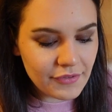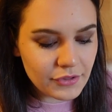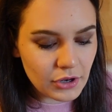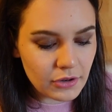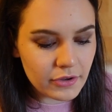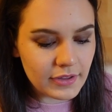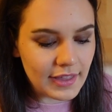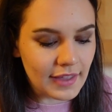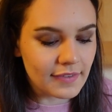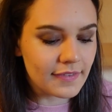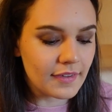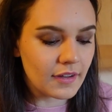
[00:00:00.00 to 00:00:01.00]
to look
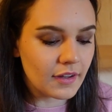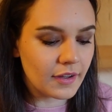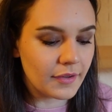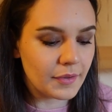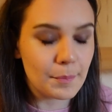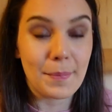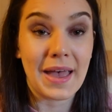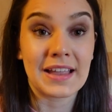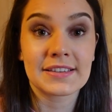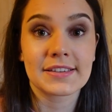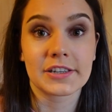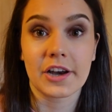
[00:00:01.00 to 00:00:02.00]
that the
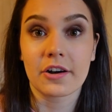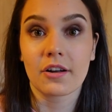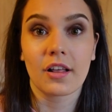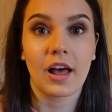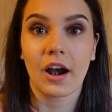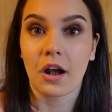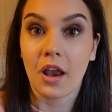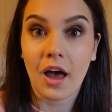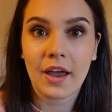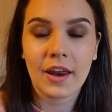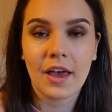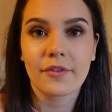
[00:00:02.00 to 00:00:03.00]
pants in general are
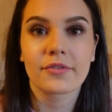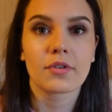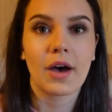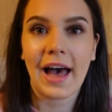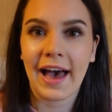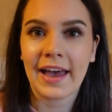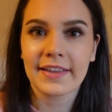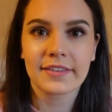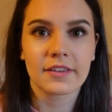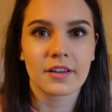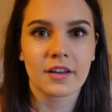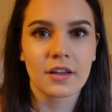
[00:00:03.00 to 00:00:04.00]
long enough to hide
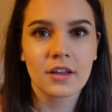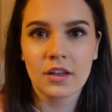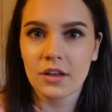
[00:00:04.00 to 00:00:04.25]
the